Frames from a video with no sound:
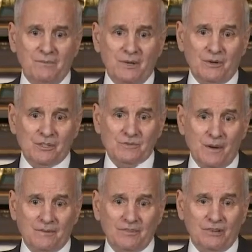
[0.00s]
be
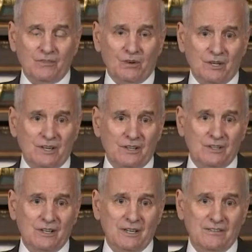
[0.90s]
respectful of one
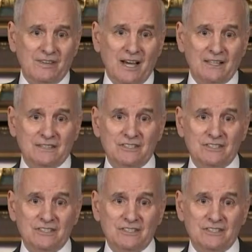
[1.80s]
another, and if not,